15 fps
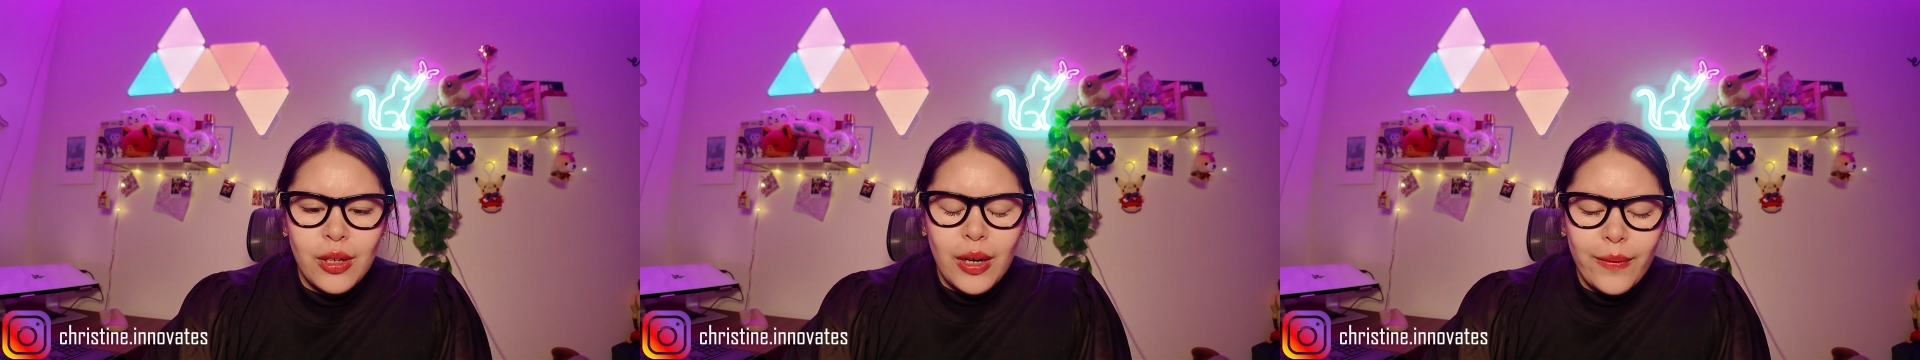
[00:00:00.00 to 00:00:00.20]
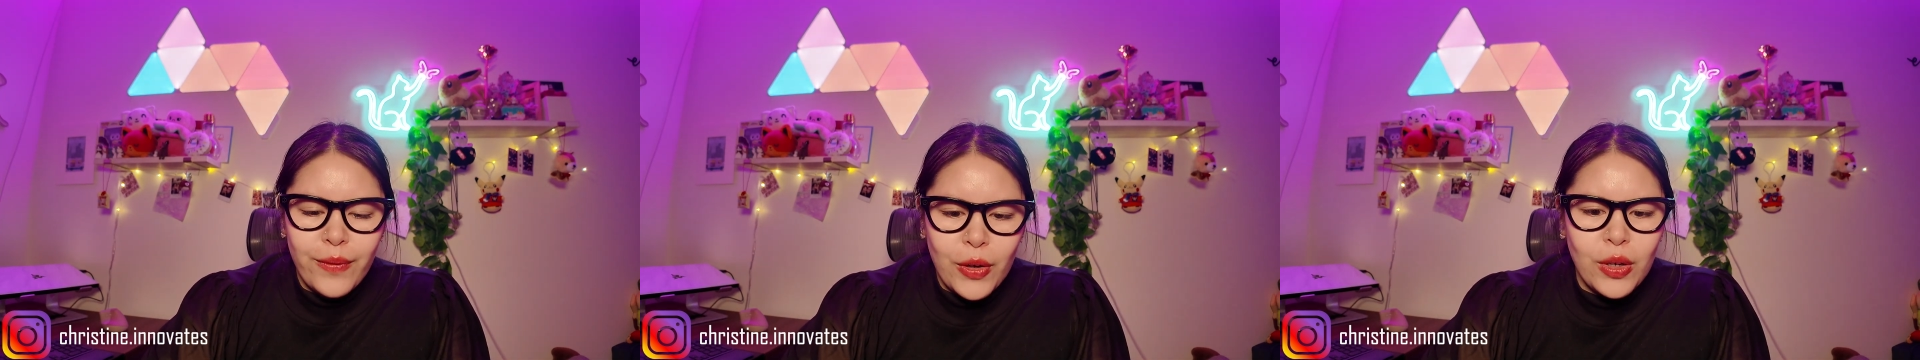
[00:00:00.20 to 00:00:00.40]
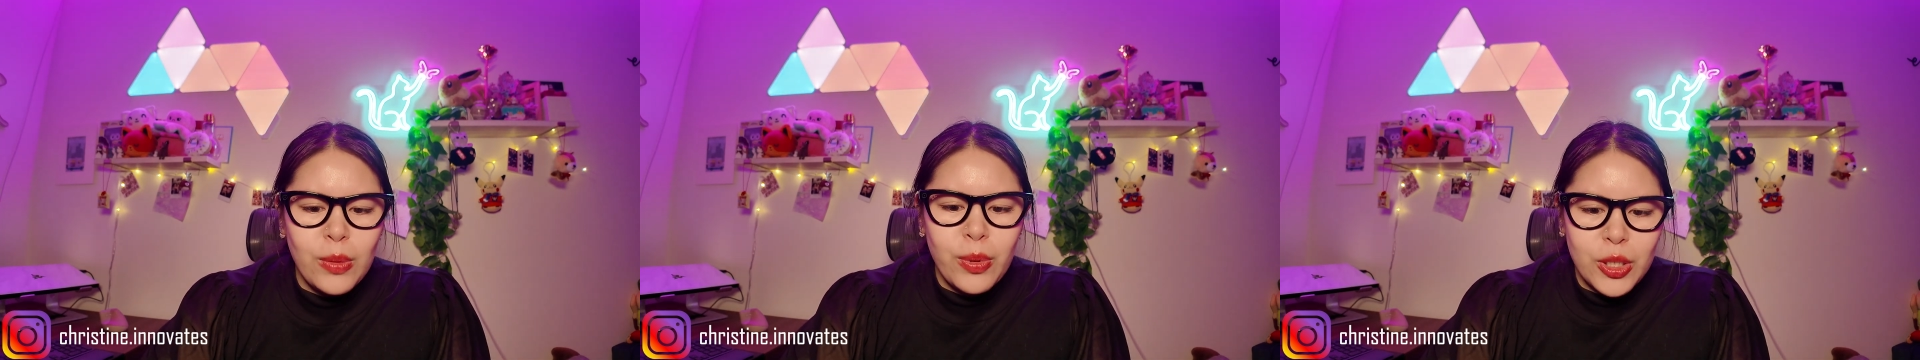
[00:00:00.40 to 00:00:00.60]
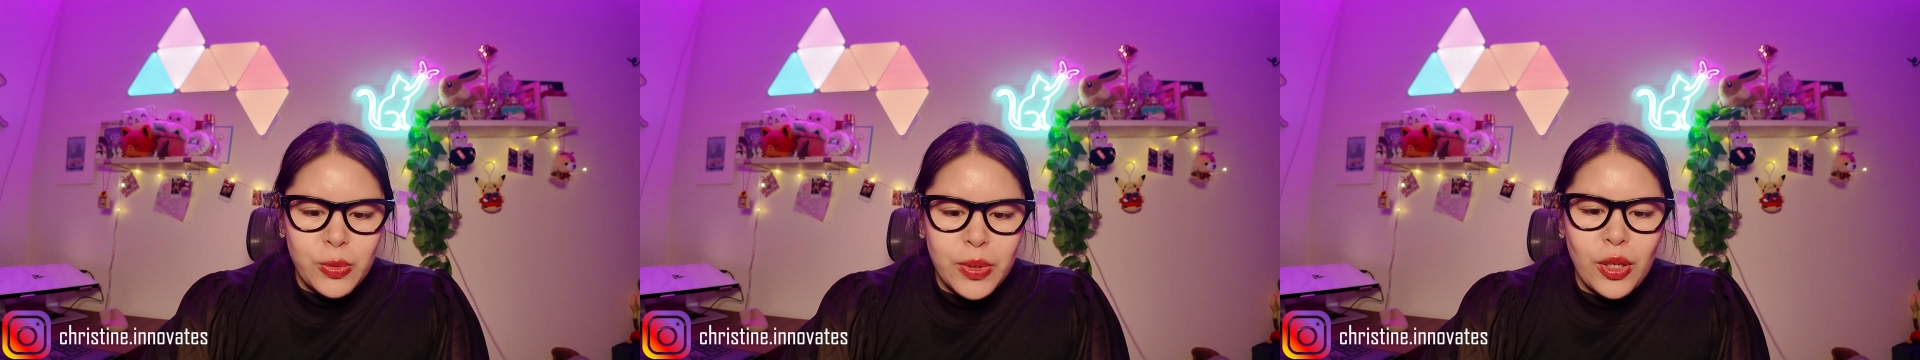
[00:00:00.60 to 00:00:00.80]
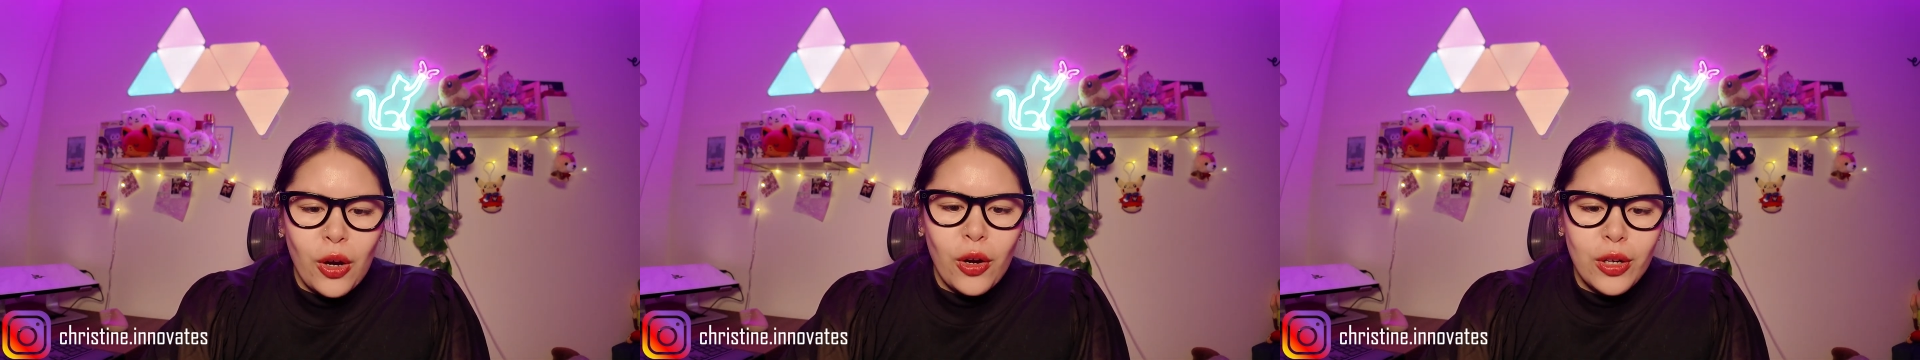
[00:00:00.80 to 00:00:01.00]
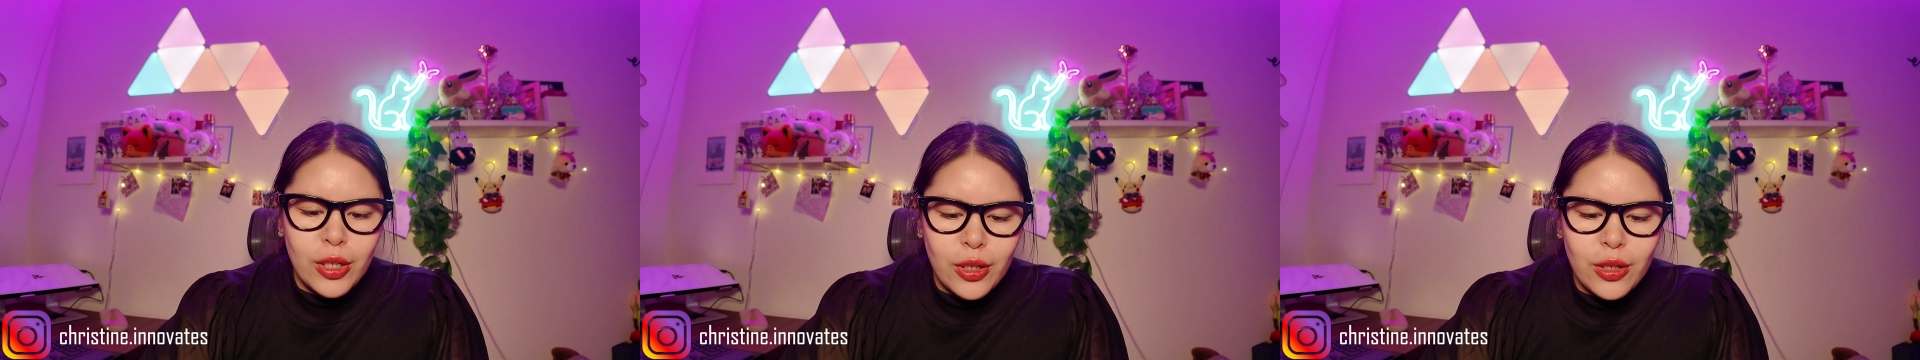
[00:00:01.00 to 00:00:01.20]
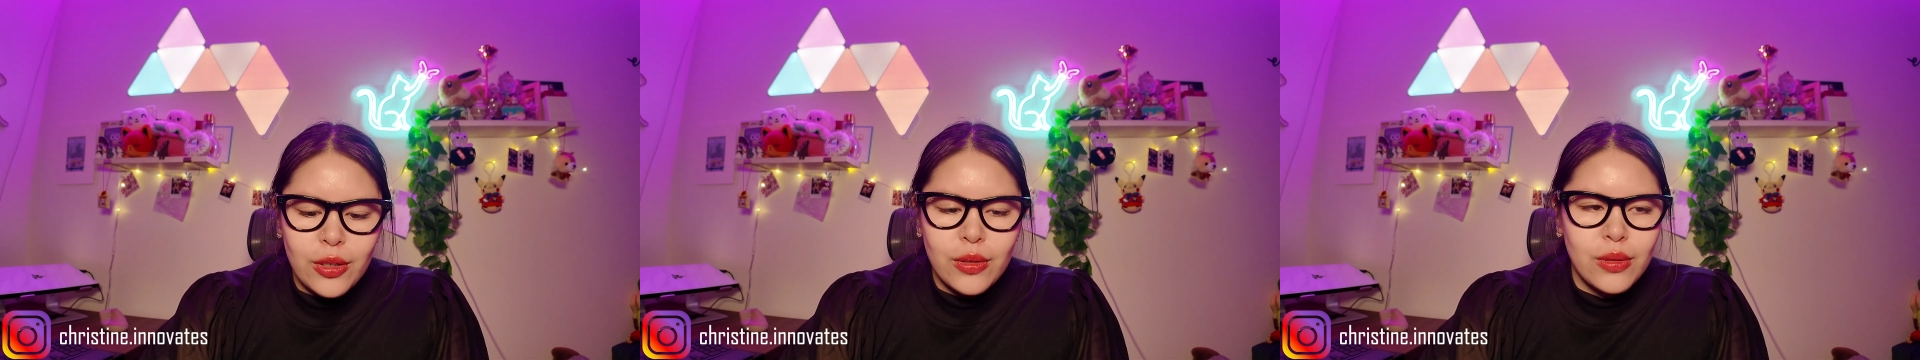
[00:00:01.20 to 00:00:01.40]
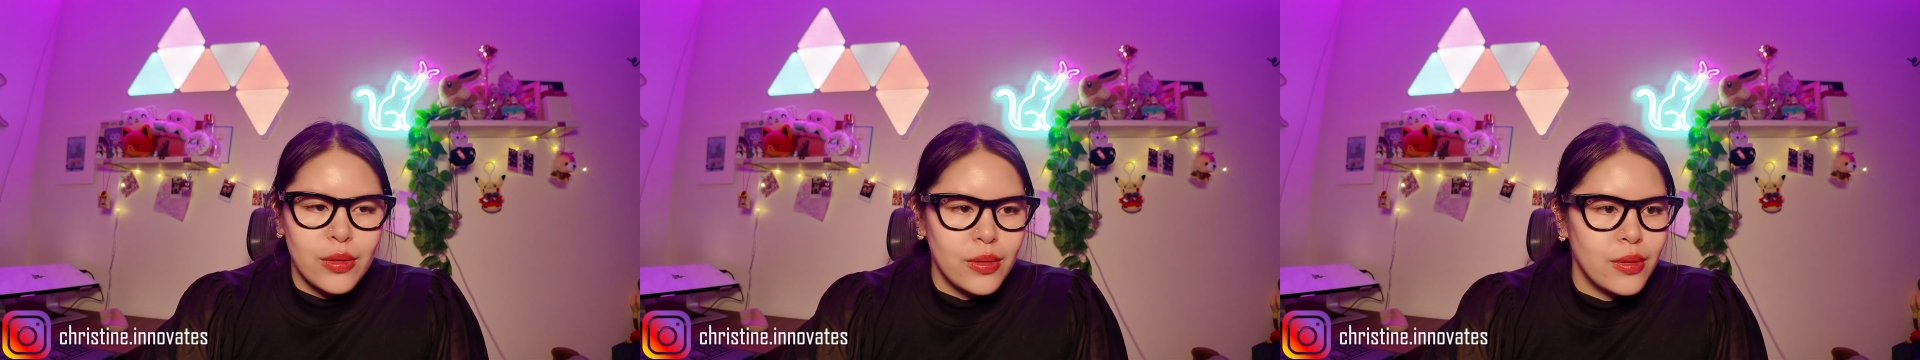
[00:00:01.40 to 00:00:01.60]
I'm very impressed with the audio.